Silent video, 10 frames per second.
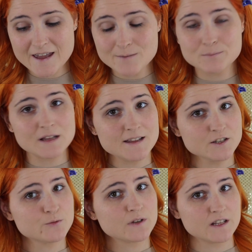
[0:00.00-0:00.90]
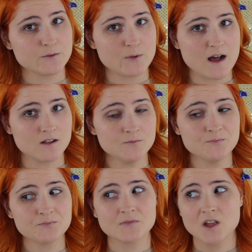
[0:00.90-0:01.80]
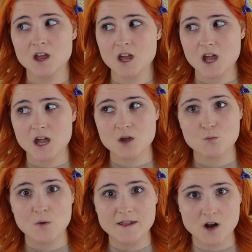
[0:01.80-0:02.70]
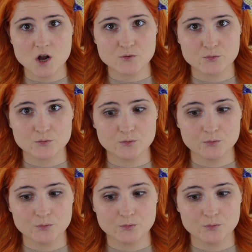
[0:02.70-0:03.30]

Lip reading: it blended really well. It went on